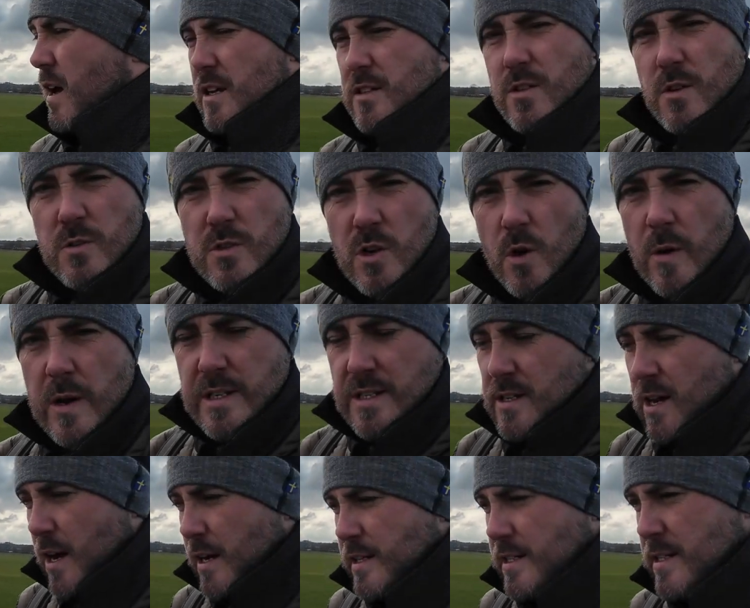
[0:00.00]
So it's always
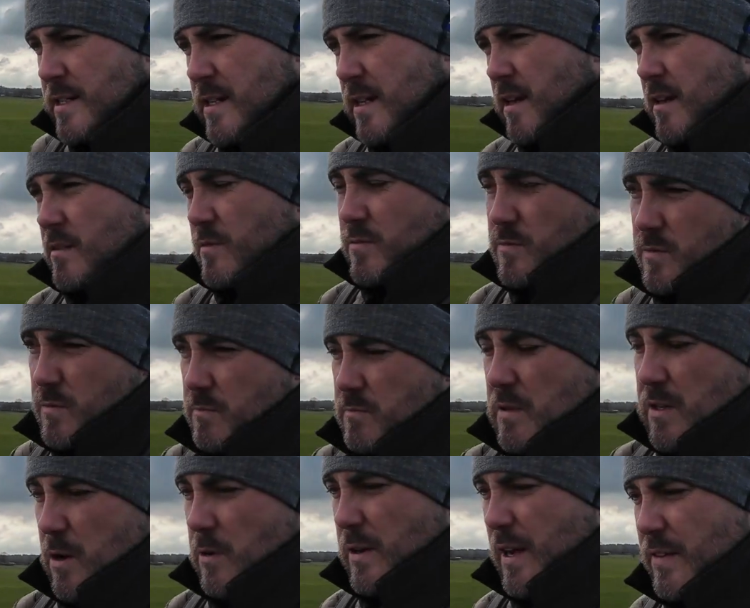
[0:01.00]
nice to,
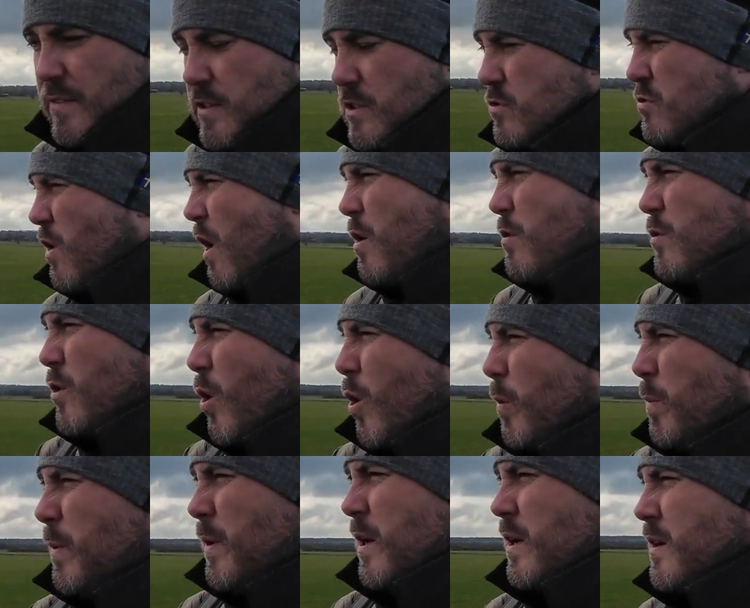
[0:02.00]
get the drone up.